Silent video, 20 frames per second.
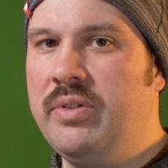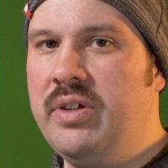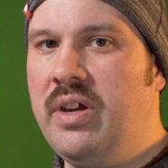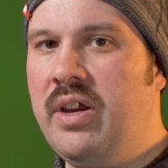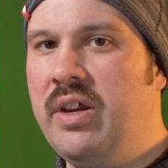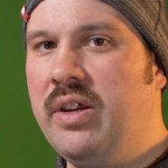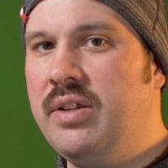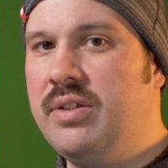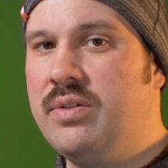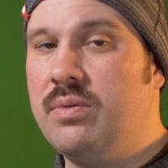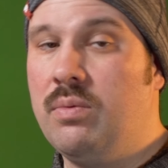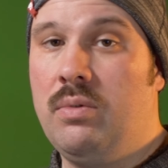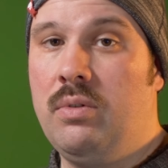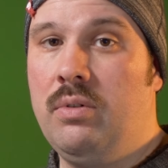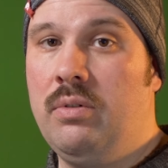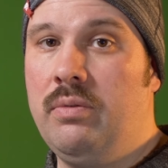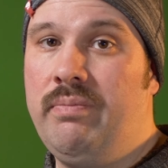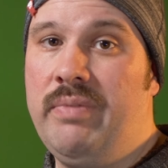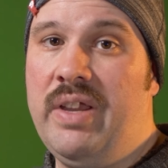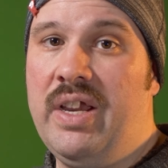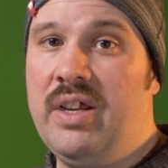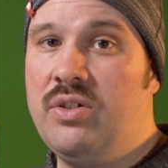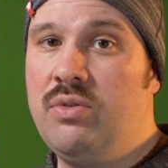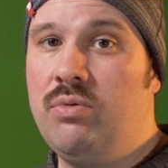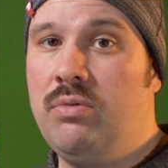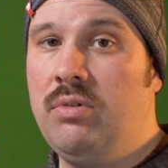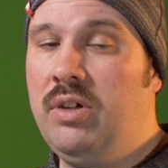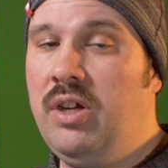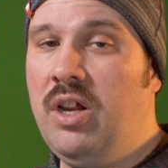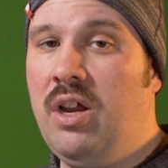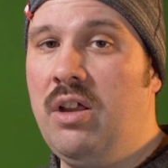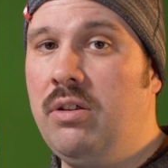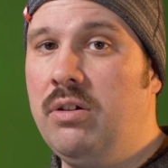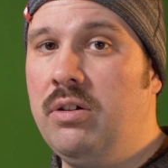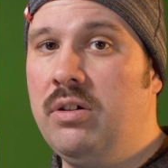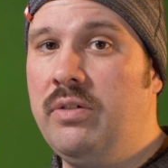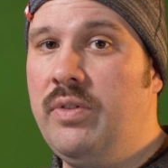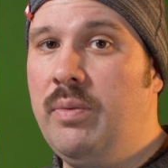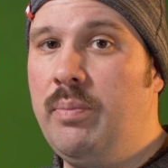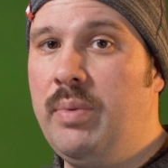ties or the actual
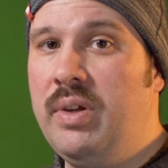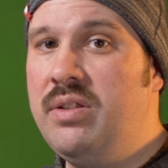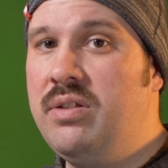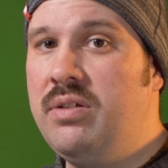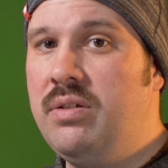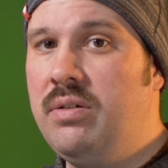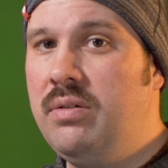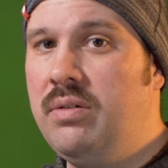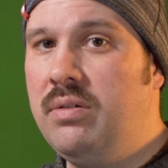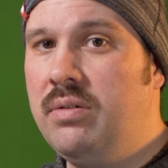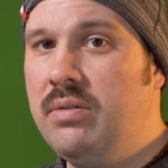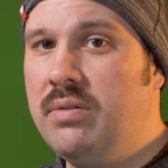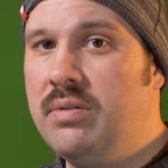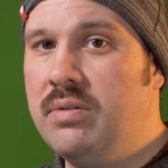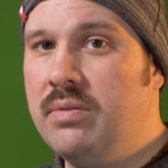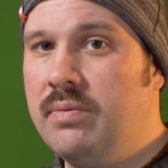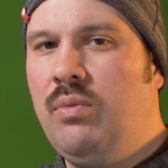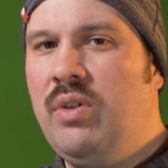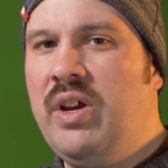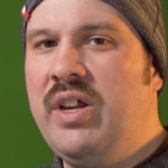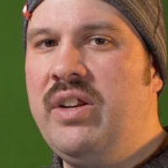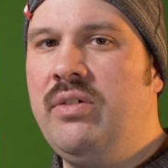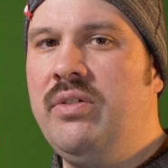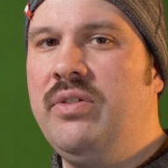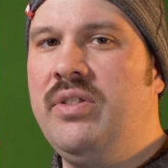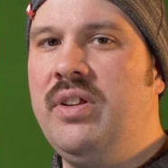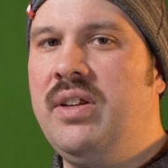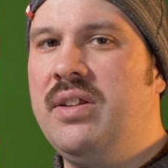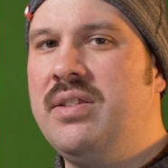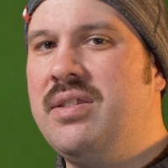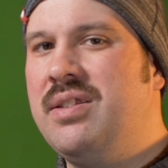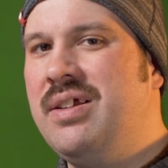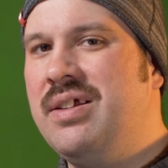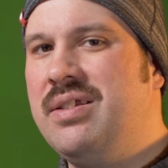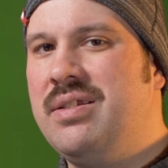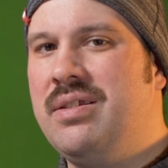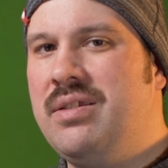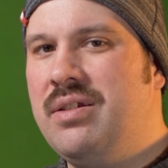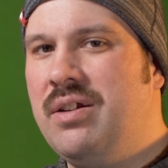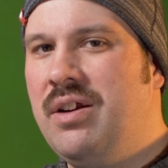color of the bins you use. Well, I don't think it's
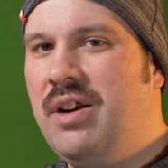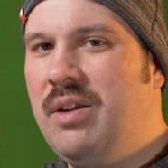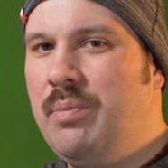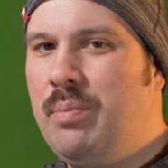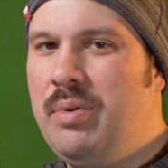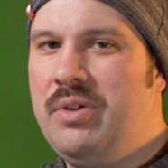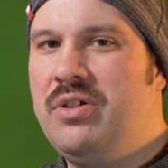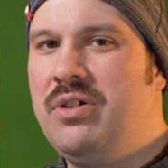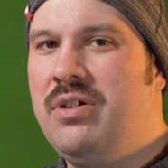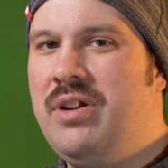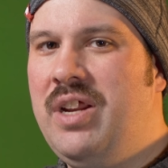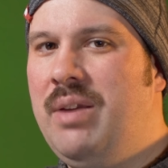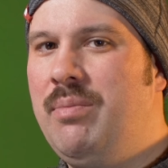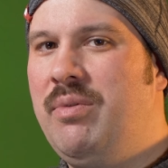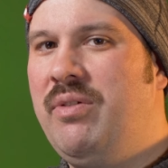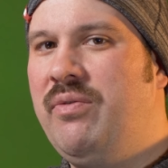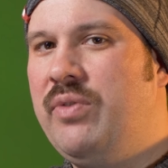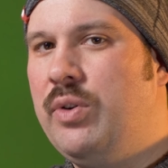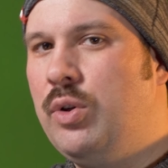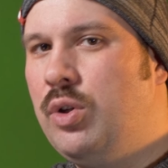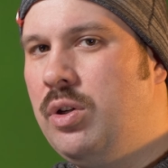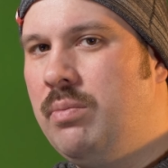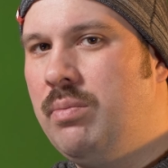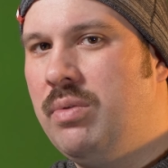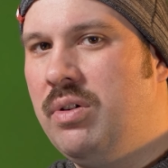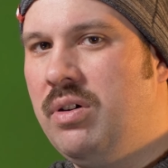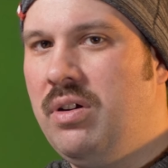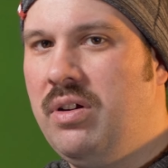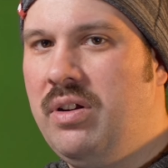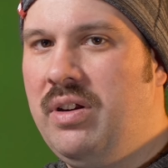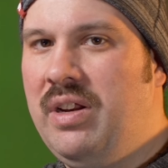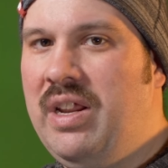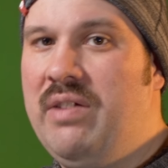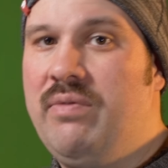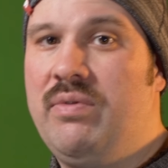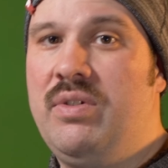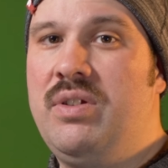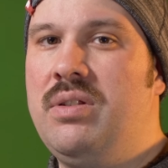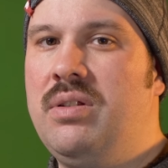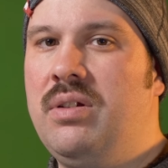necessary to put your name and phone number on
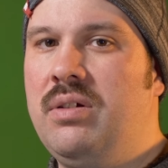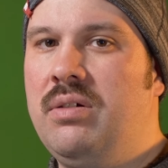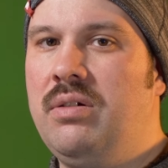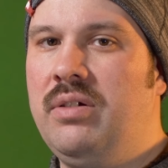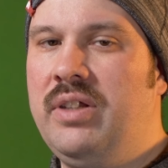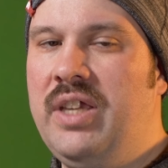every single